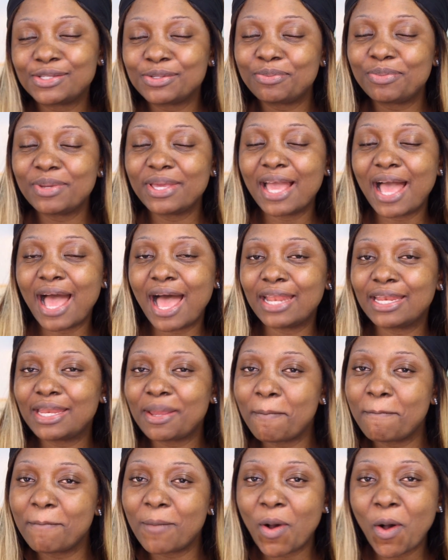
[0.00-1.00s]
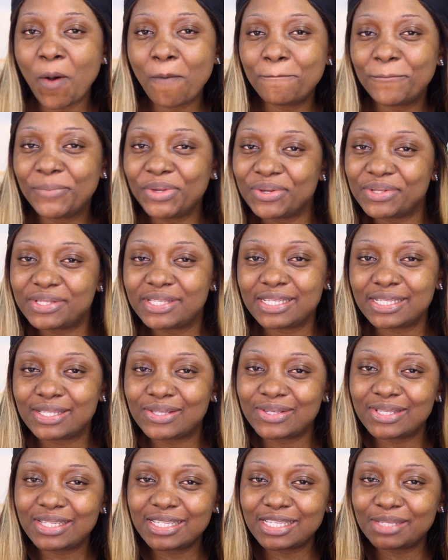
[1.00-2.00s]
to be adding more beauty
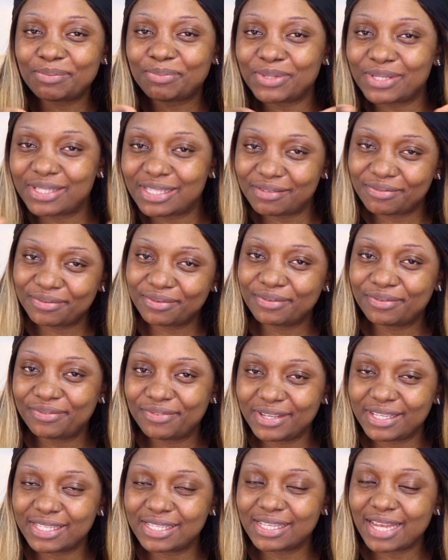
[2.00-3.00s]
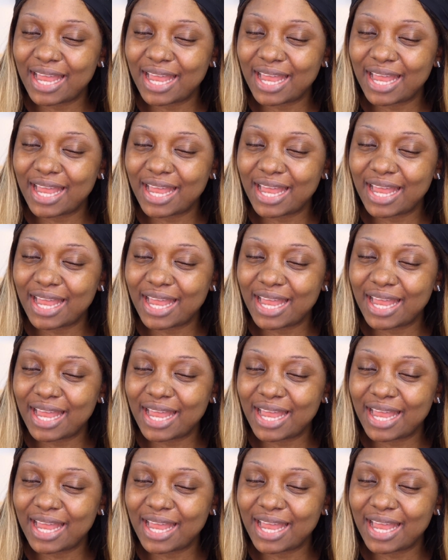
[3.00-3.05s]
to this beautiful face.